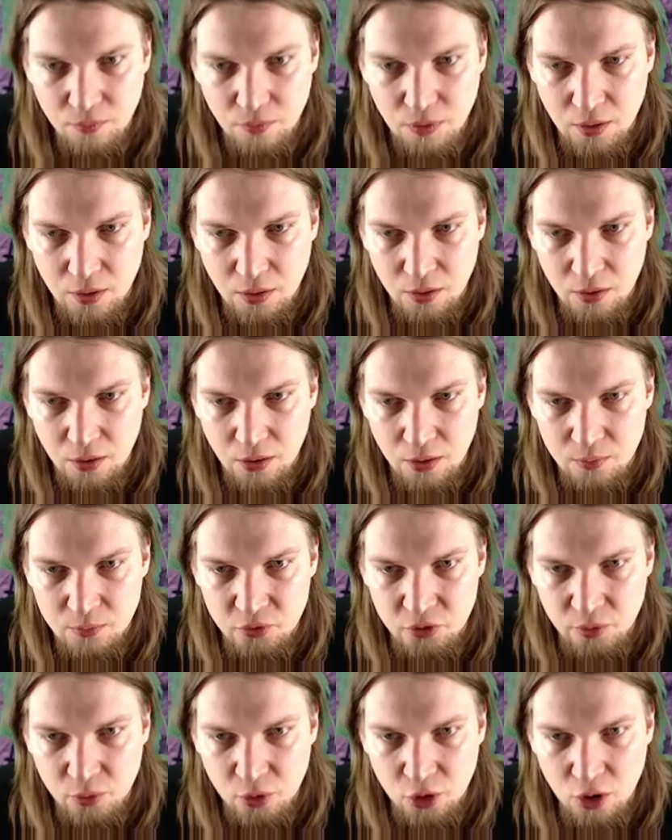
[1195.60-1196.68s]
Um,
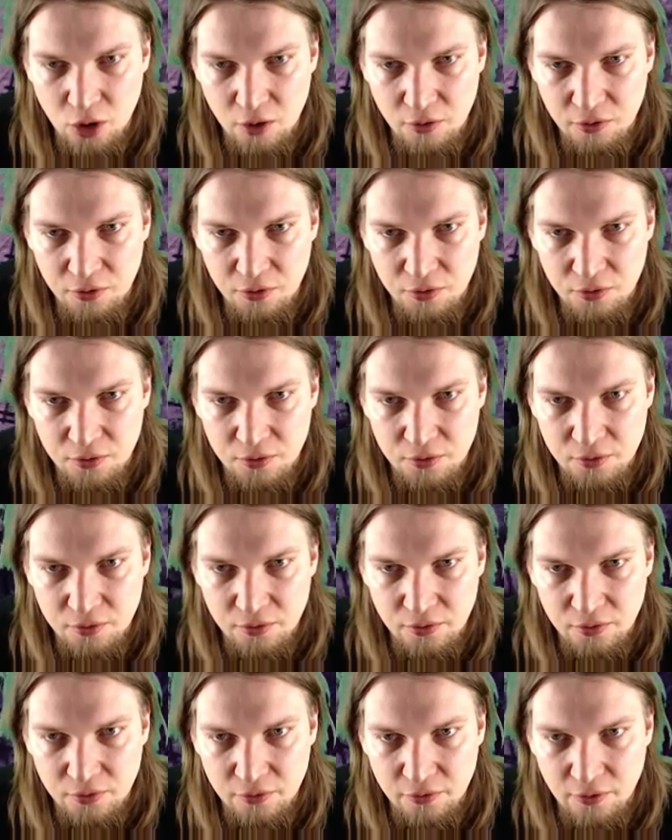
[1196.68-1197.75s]
some cloth.
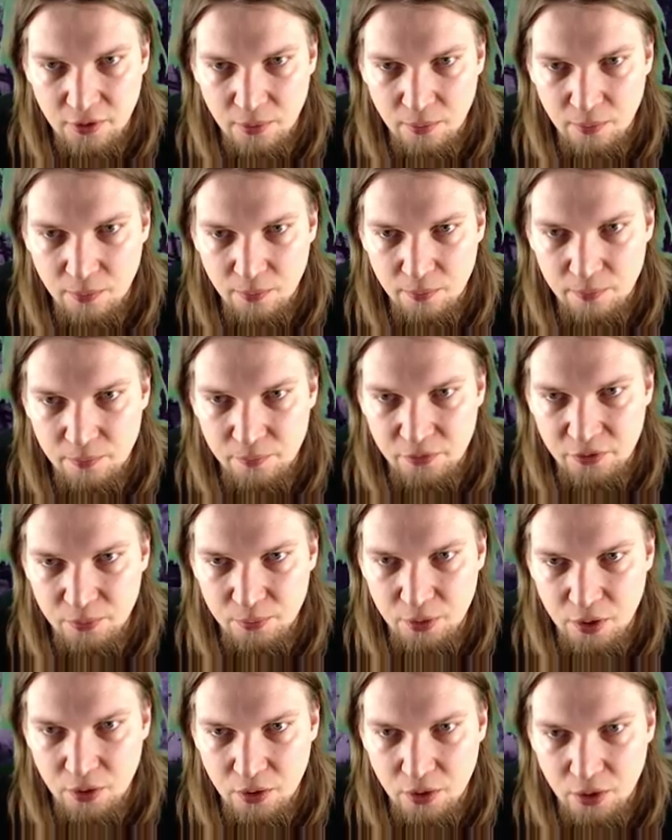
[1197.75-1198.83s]
some some
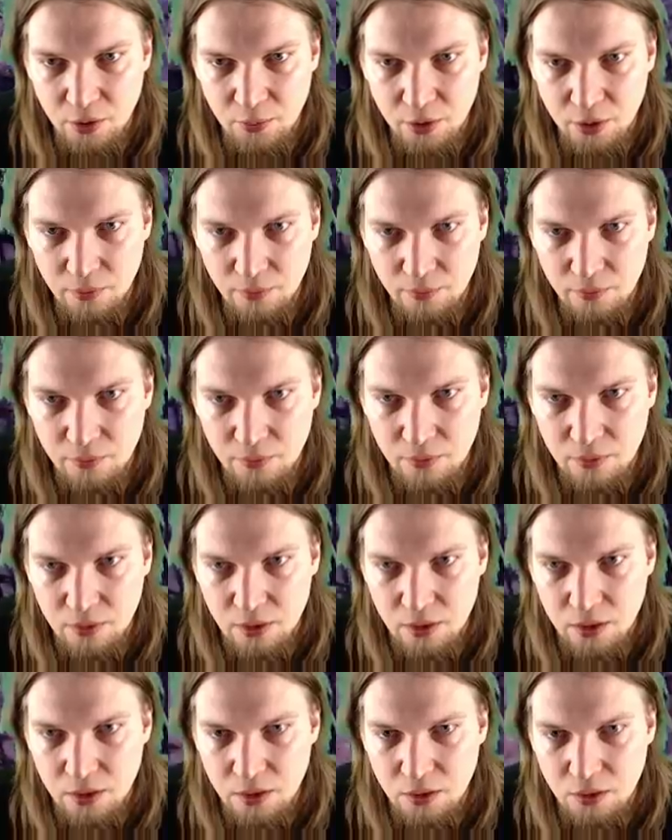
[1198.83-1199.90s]
powder. Come on.
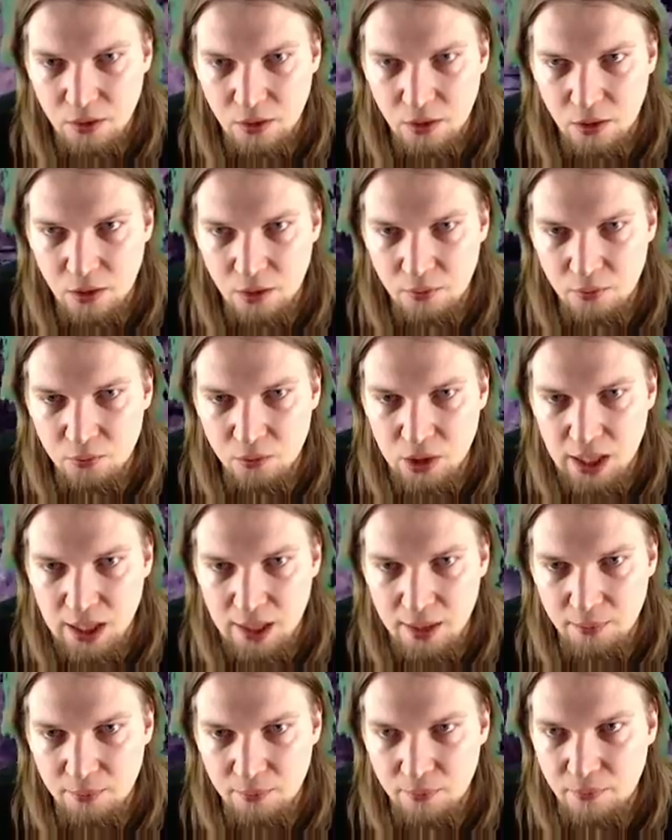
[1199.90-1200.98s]
Oh, really?
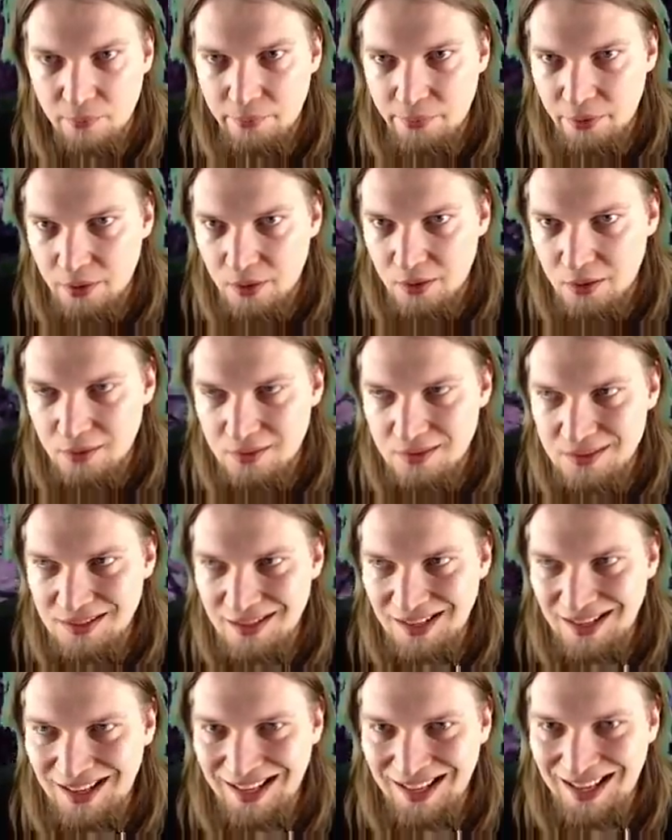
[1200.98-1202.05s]

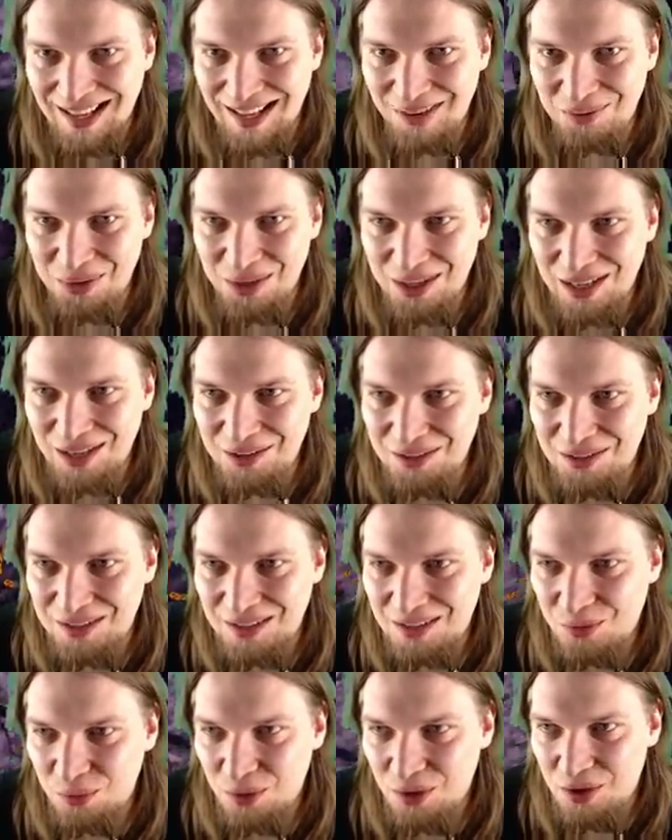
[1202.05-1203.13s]
we can't
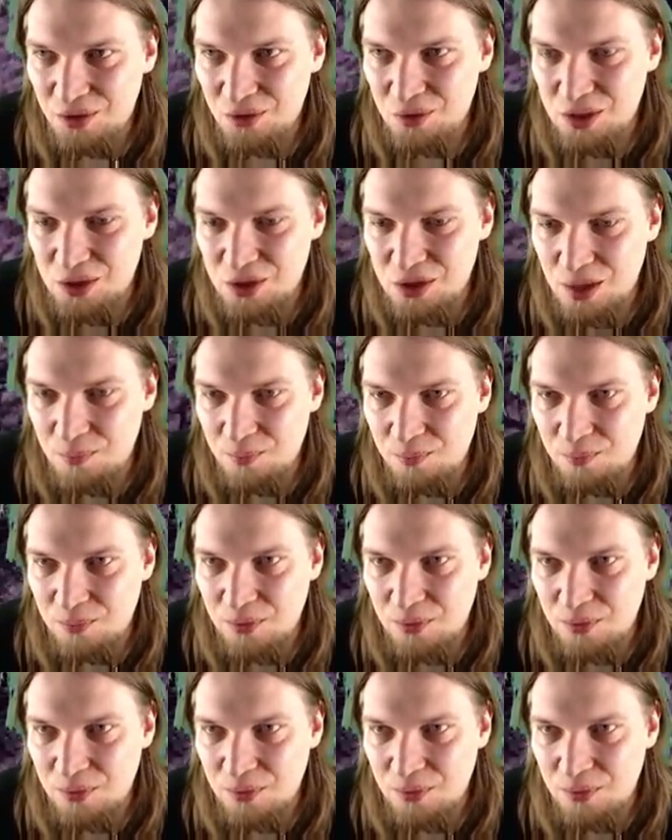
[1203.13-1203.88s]
we can't reach that that